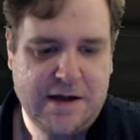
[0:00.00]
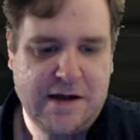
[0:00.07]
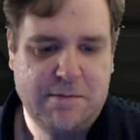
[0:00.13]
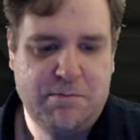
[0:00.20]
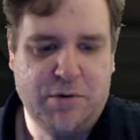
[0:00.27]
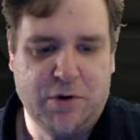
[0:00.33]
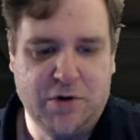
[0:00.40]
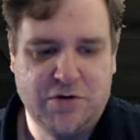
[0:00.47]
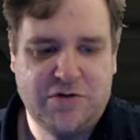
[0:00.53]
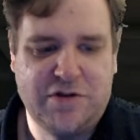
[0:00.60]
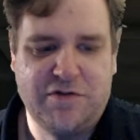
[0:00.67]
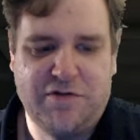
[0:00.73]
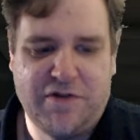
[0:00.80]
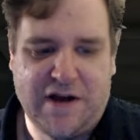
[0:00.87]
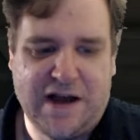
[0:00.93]
But the
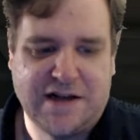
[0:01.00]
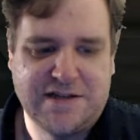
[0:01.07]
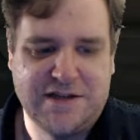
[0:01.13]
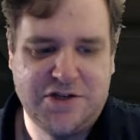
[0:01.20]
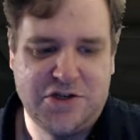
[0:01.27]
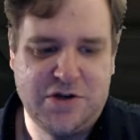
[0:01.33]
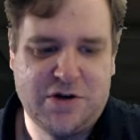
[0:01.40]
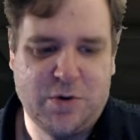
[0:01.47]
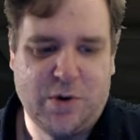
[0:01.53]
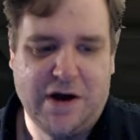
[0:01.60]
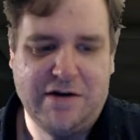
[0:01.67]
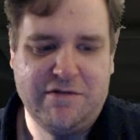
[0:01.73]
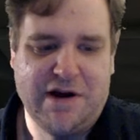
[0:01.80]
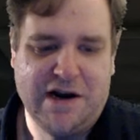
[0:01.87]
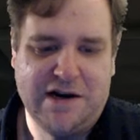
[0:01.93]
fact, as you
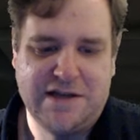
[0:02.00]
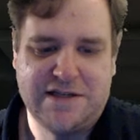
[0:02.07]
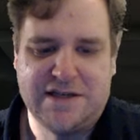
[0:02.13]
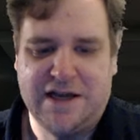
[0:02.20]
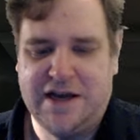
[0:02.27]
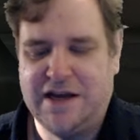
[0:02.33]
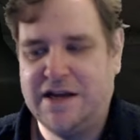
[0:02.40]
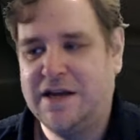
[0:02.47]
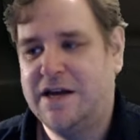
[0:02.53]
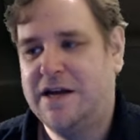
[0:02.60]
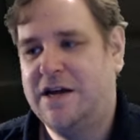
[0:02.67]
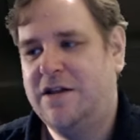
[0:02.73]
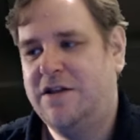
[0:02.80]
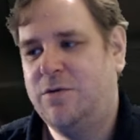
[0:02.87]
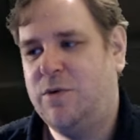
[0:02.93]
quite rightly say,
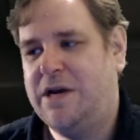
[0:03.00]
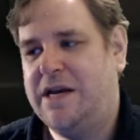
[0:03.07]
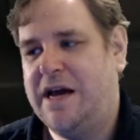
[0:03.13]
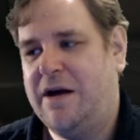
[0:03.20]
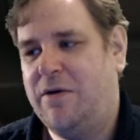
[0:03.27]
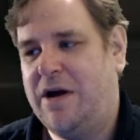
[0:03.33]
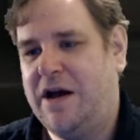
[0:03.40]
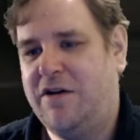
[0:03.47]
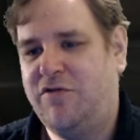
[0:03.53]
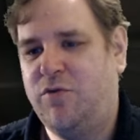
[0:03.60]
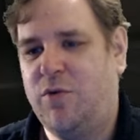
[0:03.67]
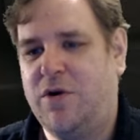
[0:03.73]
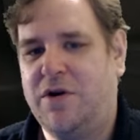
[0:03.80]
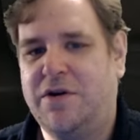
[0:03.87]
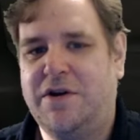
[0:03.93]
that we now have
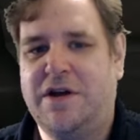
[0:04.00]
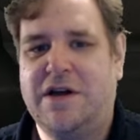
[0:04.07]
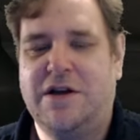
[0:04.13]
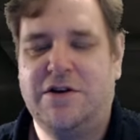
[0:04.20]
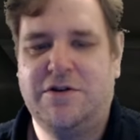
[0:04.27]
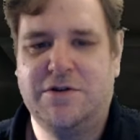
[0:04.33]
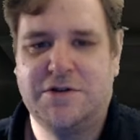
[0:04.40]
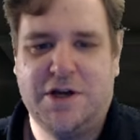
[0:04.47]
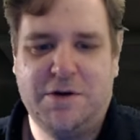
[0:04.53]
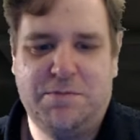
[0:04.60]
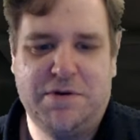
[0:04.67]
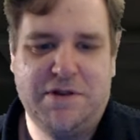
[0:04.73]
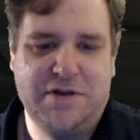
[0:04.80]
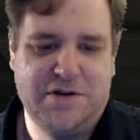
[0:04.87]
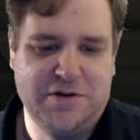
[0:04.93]
one does
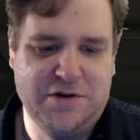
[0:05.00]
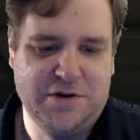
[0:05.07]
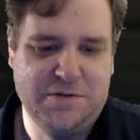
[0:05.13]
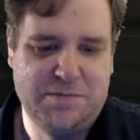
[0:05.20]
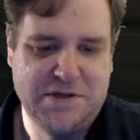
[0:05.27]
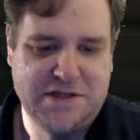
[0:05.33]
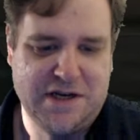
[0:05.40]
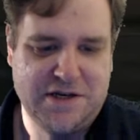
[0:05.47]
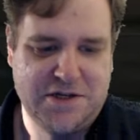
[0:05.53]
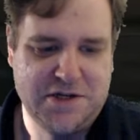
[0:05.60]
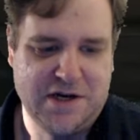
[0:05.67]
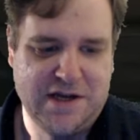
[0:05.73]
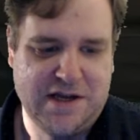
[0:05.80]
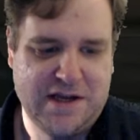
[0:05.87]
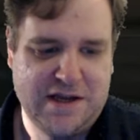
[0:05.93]
open the door
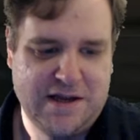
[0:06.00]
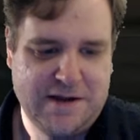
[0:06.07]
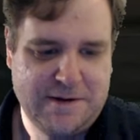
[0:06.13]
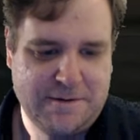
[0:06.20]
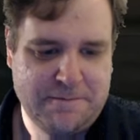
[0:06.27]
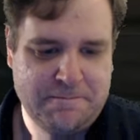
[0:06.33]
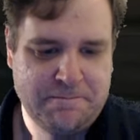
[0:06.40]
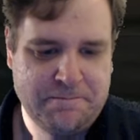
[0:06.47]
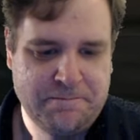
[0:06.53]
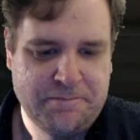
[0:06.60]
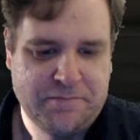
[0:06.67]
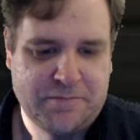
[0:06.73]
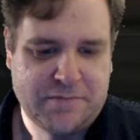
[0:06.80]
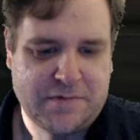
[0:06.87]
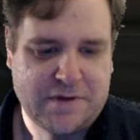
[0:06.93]
potentially.
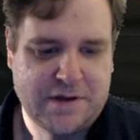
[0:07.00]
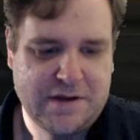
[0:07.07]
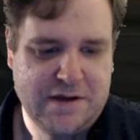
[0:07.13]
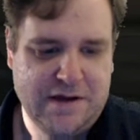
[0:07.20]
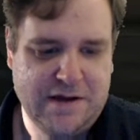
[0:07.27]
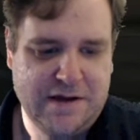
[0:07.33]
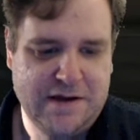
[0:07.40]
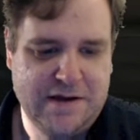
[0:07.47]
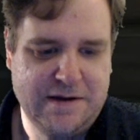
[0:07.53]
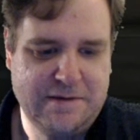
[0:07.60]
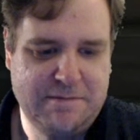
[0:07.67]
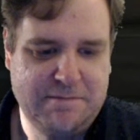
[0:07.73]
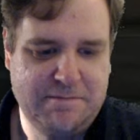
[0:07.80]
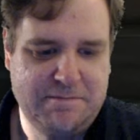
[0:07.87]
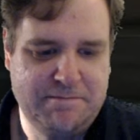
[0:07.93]

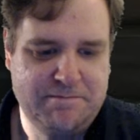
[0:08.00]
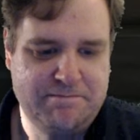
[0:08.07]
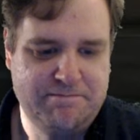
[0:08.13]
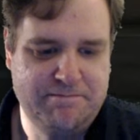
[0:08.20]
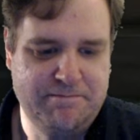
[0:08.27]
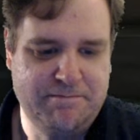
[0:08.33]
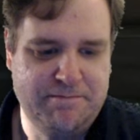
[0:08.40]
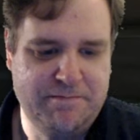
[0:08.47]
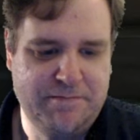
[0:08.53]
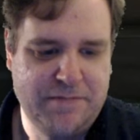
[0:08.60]
Um, hmm.